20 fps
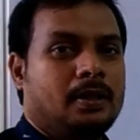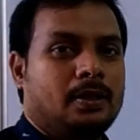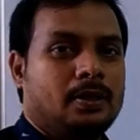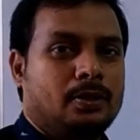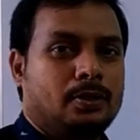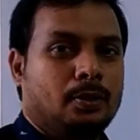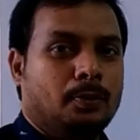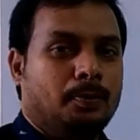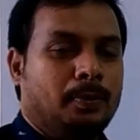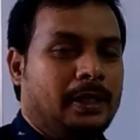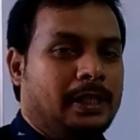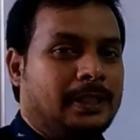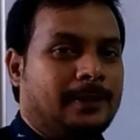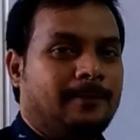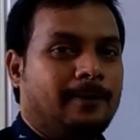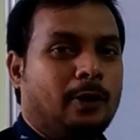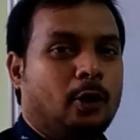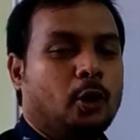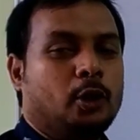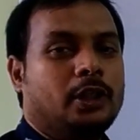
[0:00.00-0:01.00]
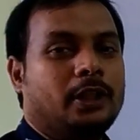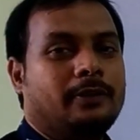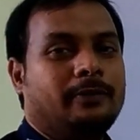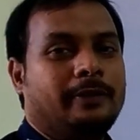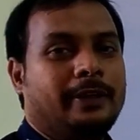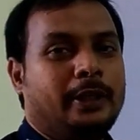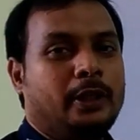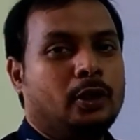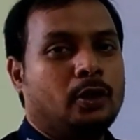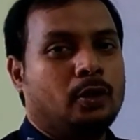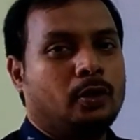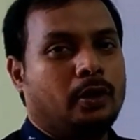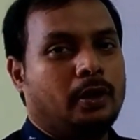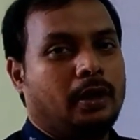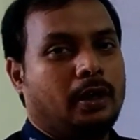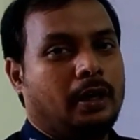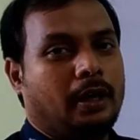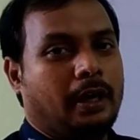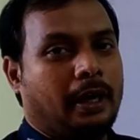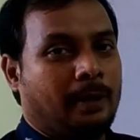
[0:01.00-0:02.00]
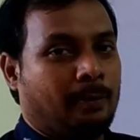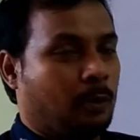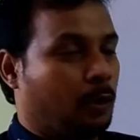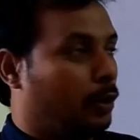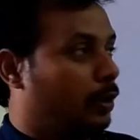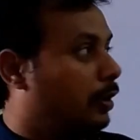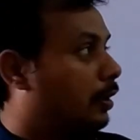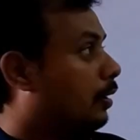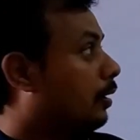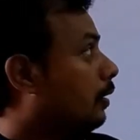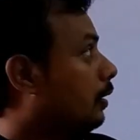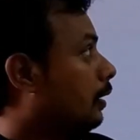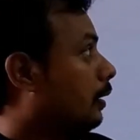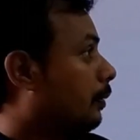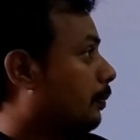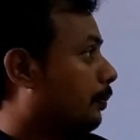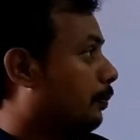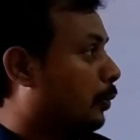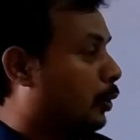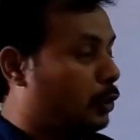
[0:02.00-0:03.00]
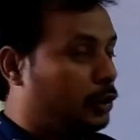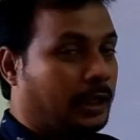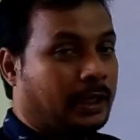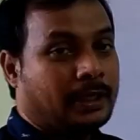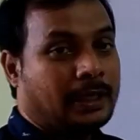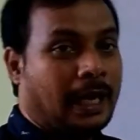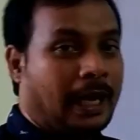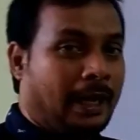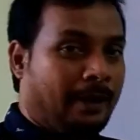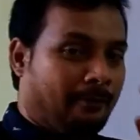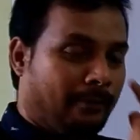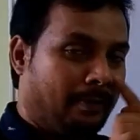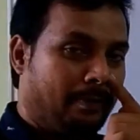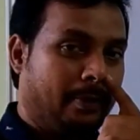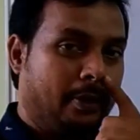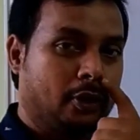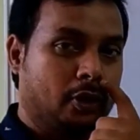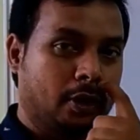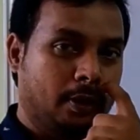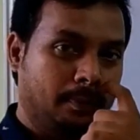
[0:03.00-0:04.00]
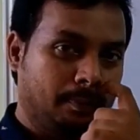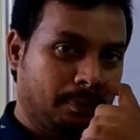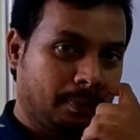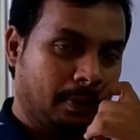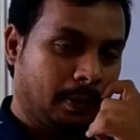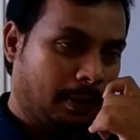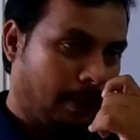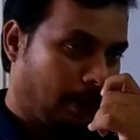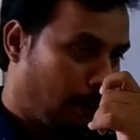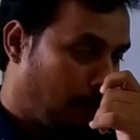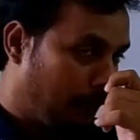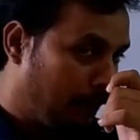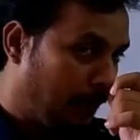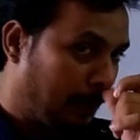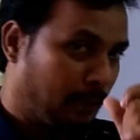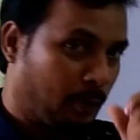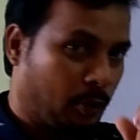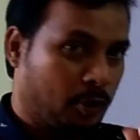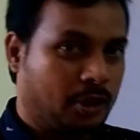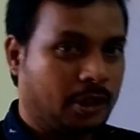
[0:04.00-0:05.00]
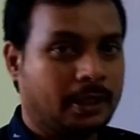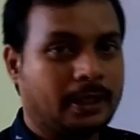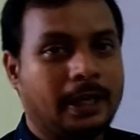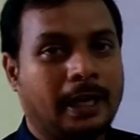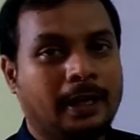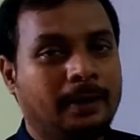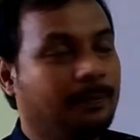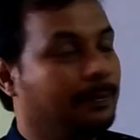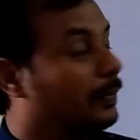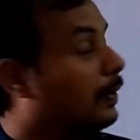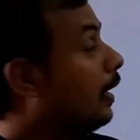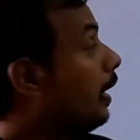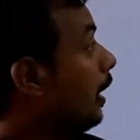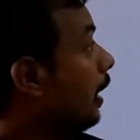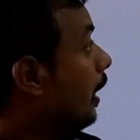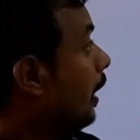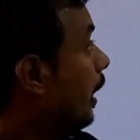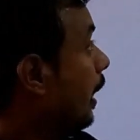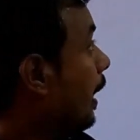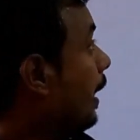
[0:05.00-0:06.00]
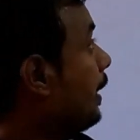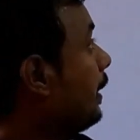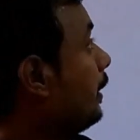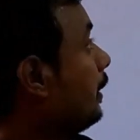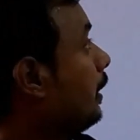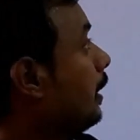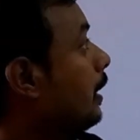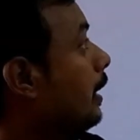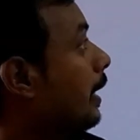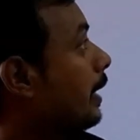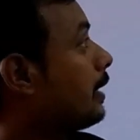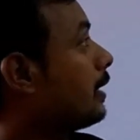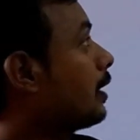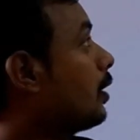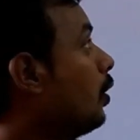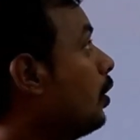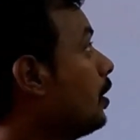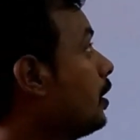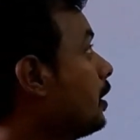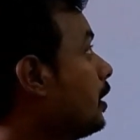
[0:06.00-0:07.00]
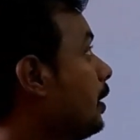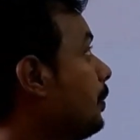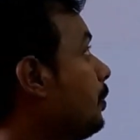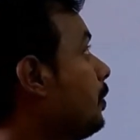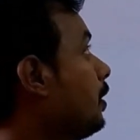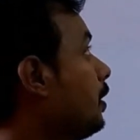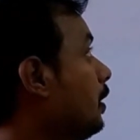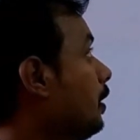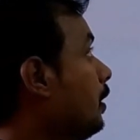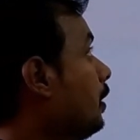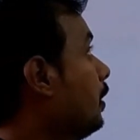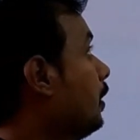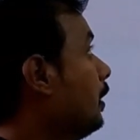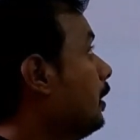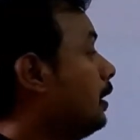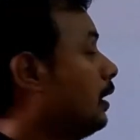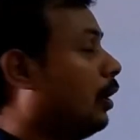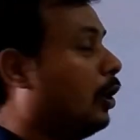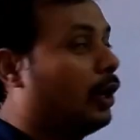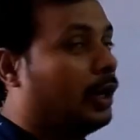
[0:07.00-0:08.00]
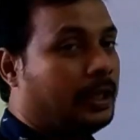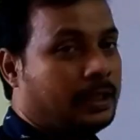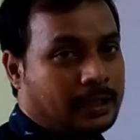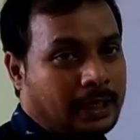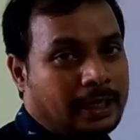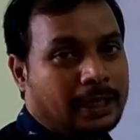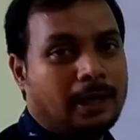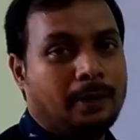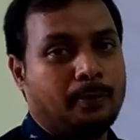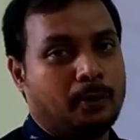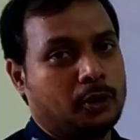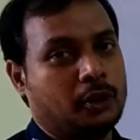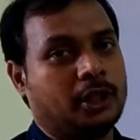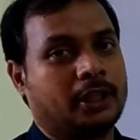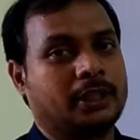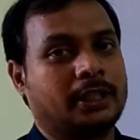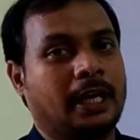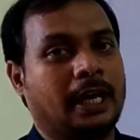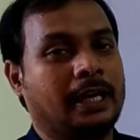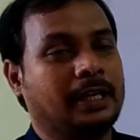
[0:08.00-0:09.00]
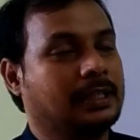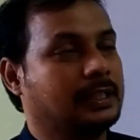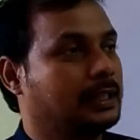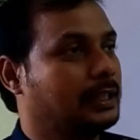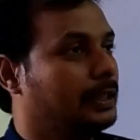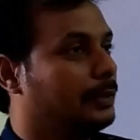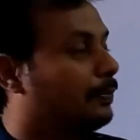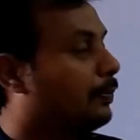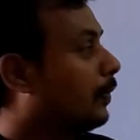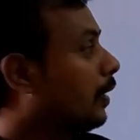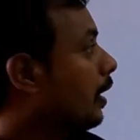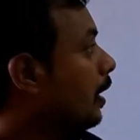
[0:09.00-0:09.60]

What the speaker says: So please follow that video about projectile information, oblique projectile, and the next concept is horizontal projectiles.